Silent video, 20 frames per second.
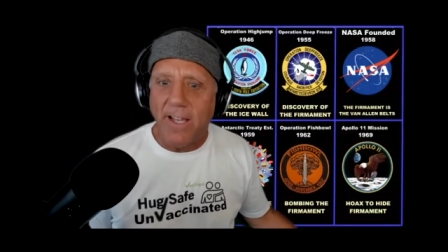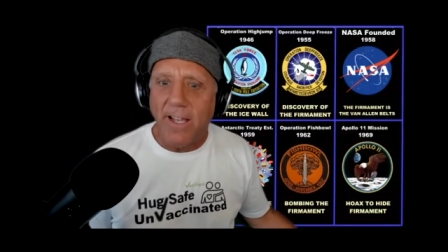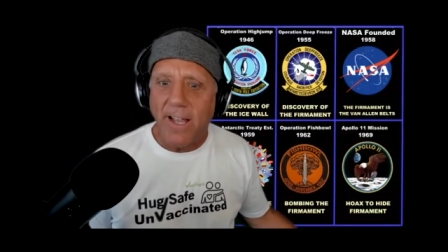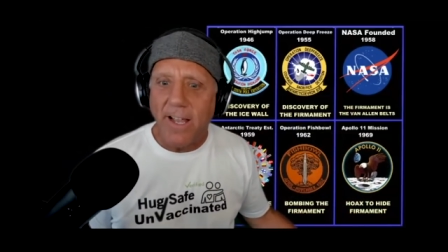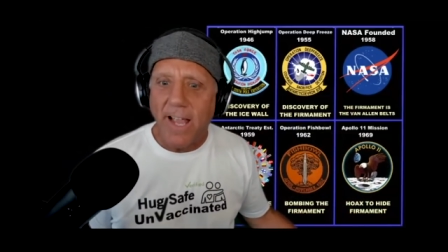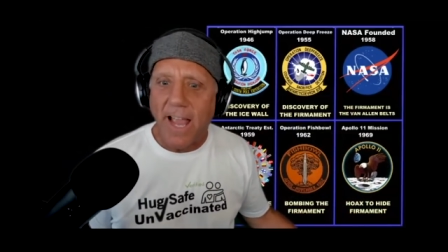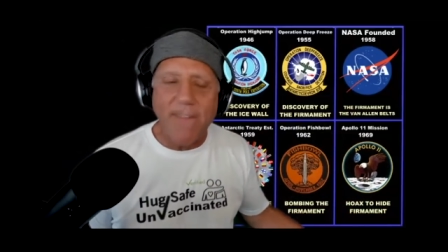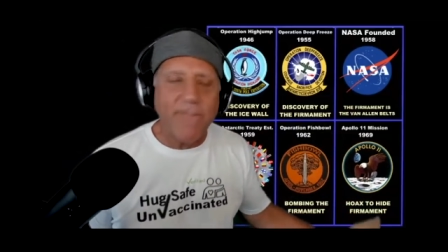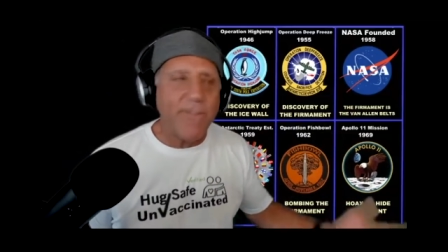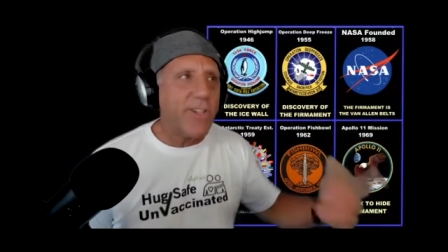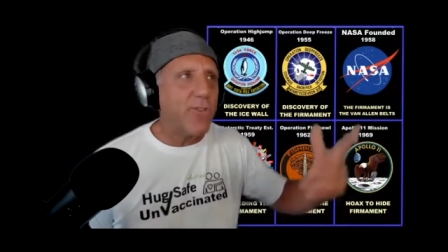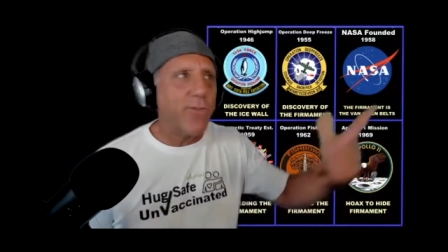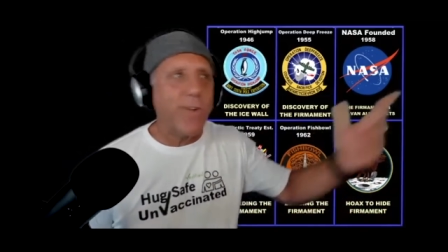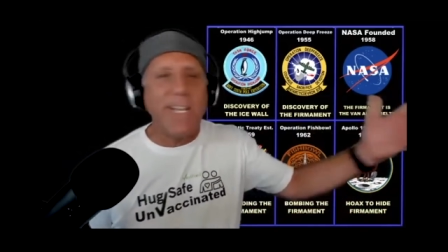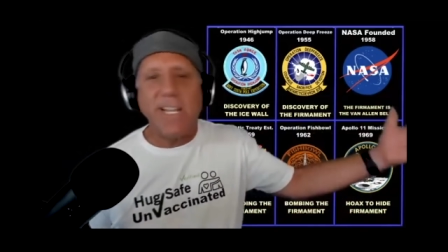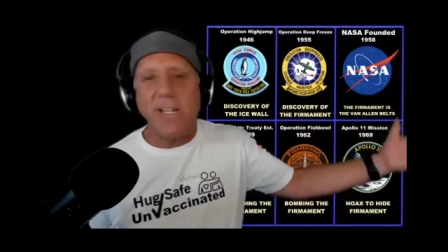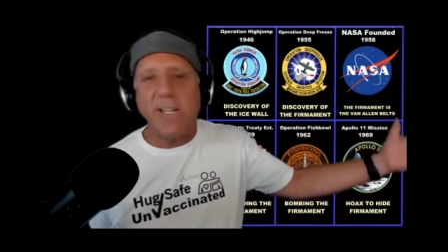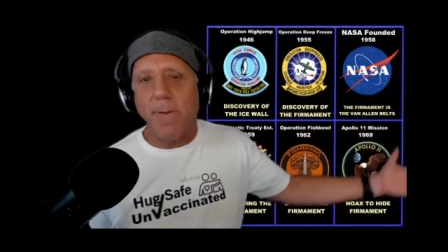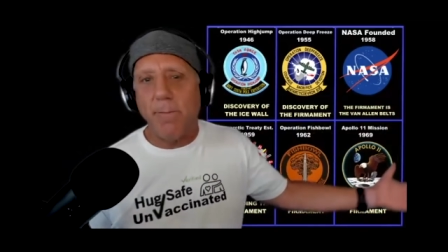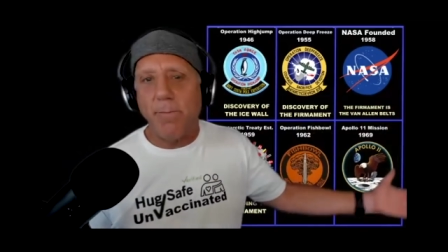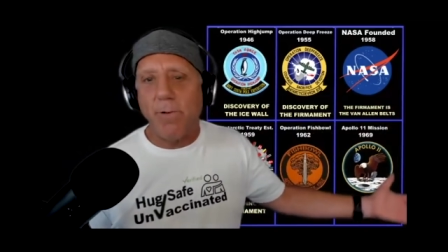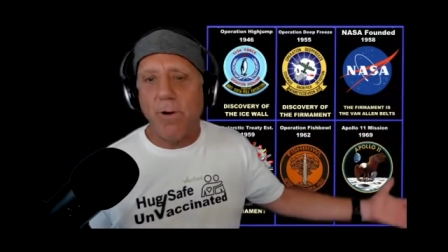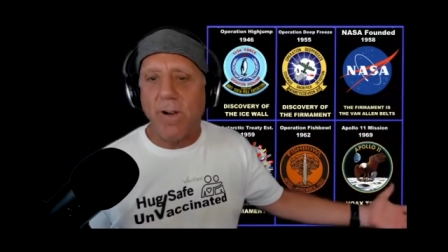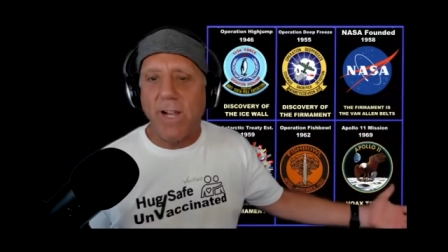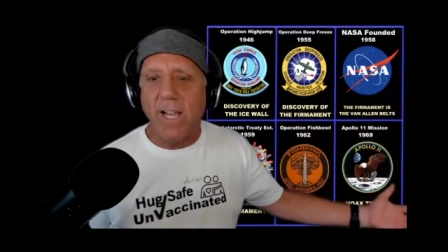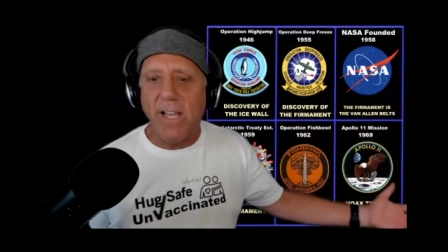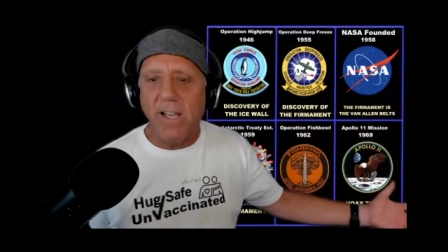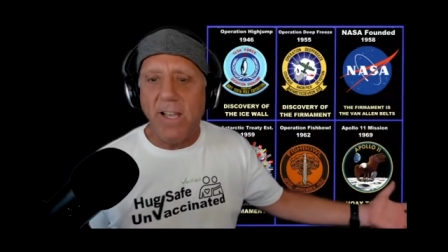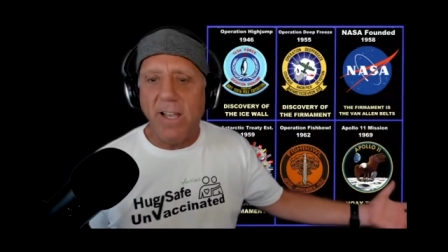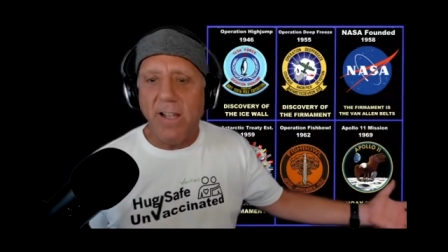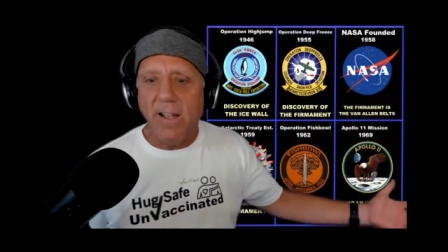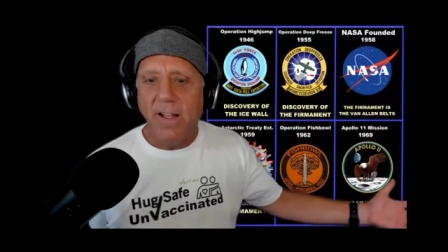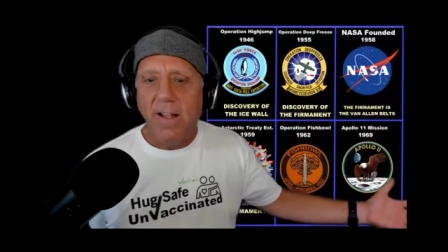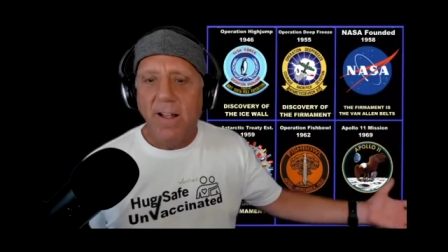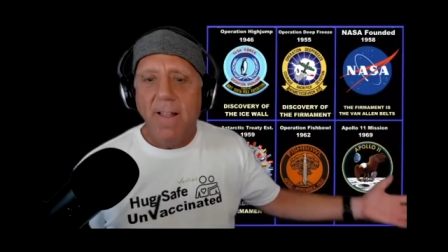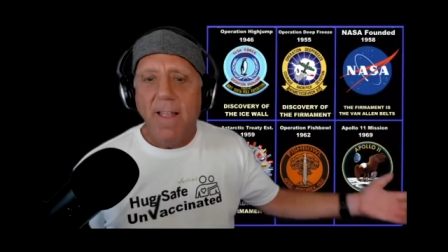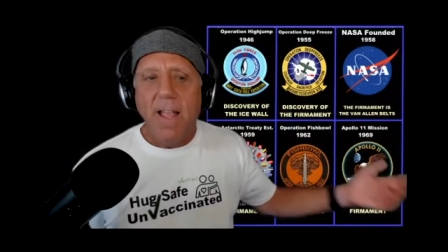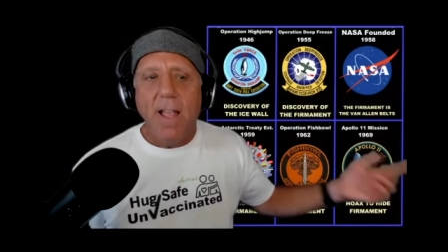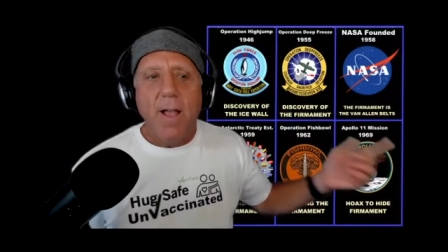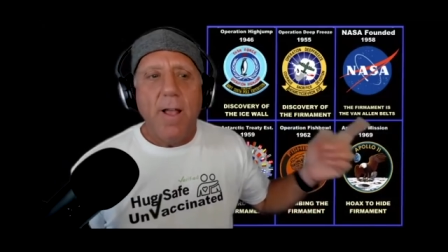Every treaty has been broken.
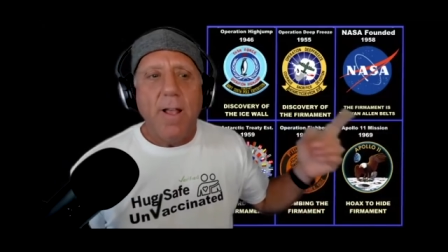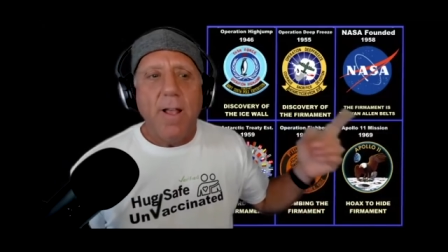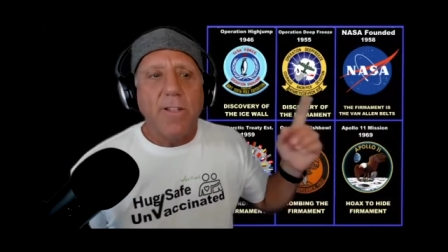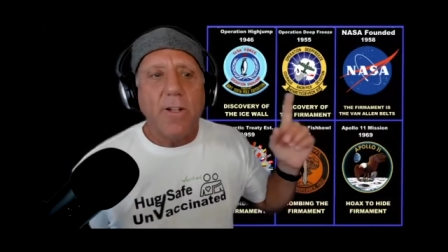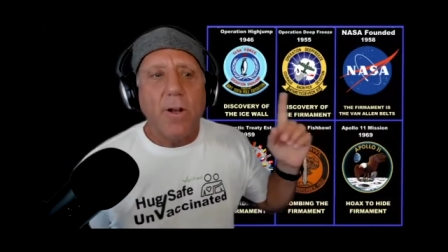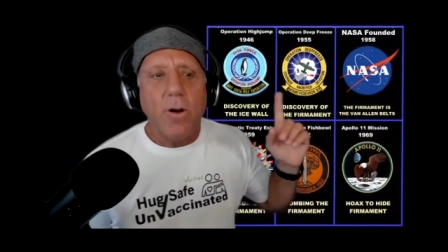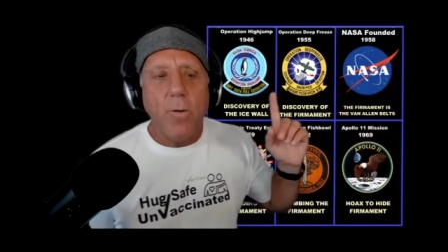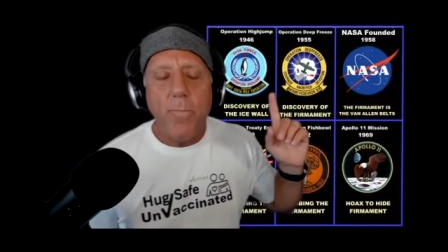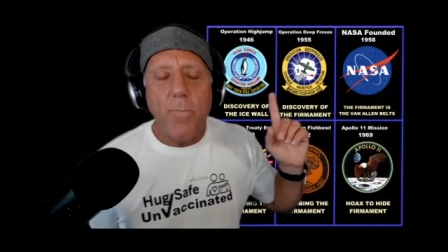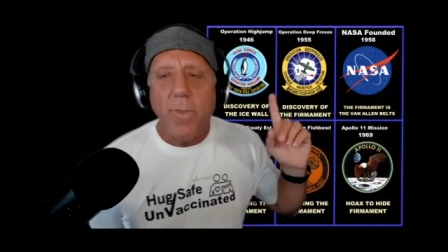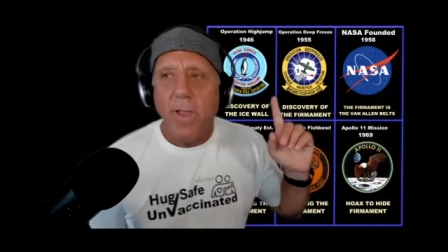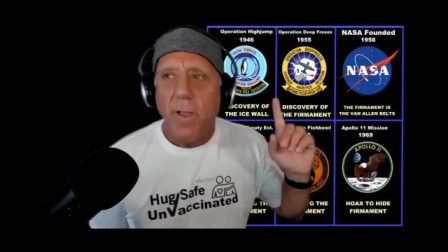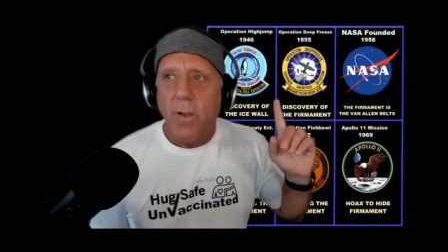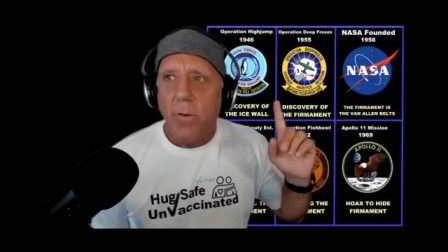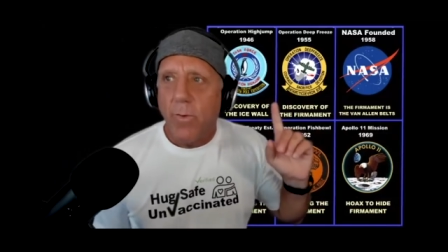So